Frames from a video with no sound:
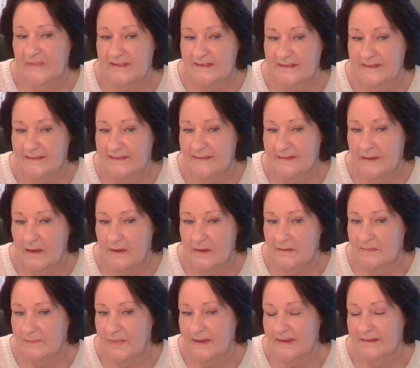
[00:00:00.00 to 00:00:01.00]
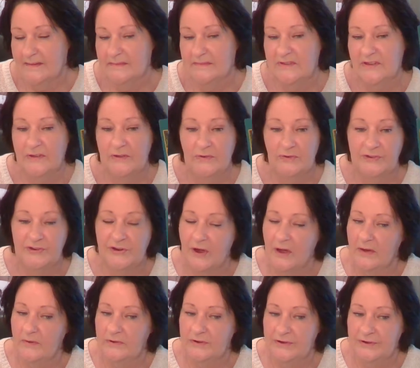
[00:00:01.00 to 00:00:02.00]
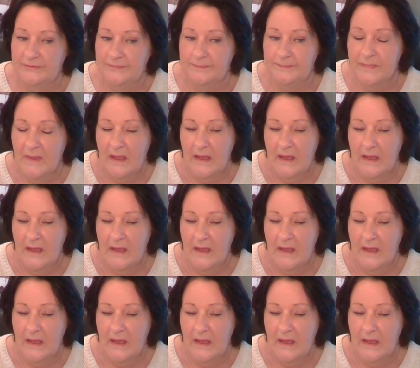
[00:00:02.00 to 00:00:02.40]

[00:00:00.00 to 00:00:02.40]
This is going back to your childhood.